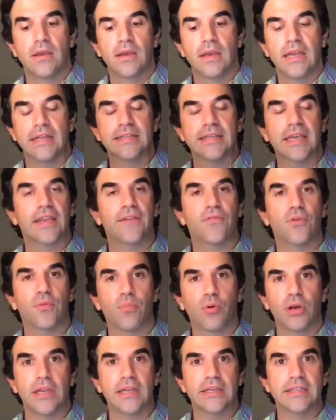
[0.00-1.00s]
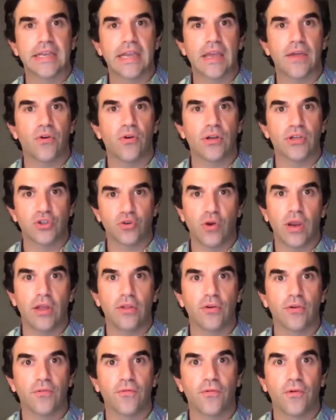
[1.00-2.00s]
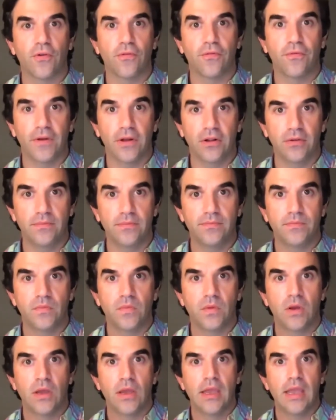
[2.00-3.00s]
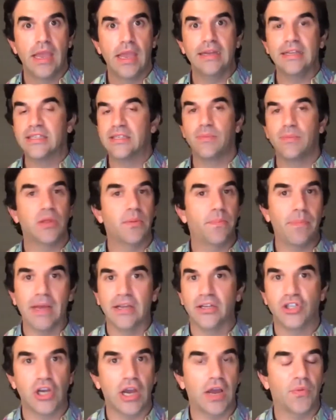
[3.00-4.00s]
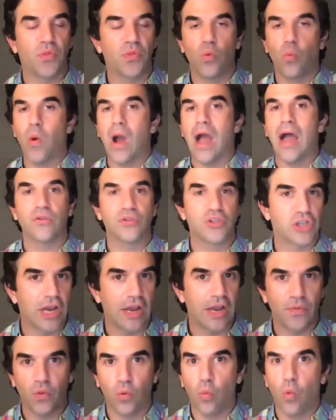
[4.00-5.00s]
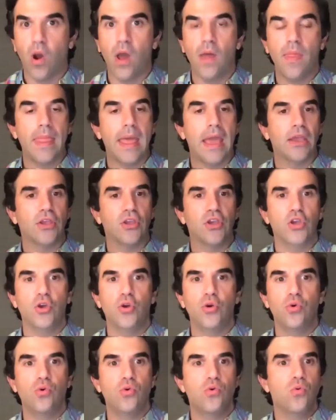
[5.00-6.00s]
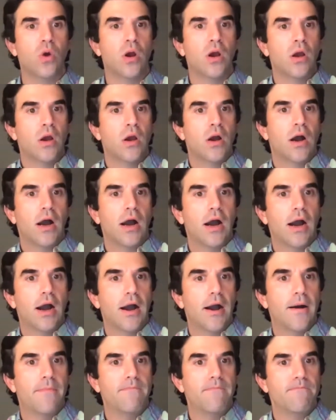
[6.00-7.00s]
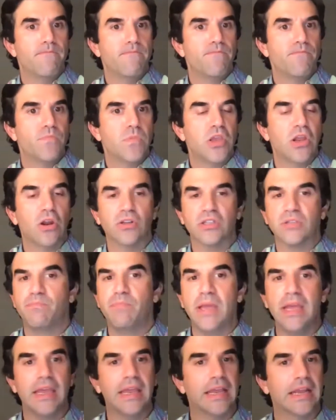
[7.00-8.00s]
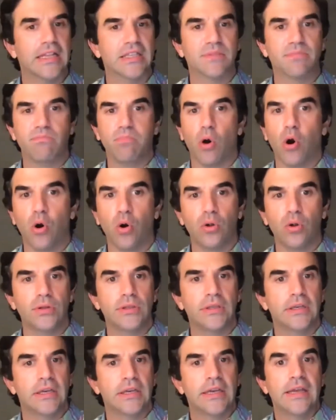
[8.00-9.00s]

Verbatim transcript: it's like if you're putting together a trailer for a film, it needs to be the best shot, the wow shot, the one that you, um, you know, it's big, it's bold.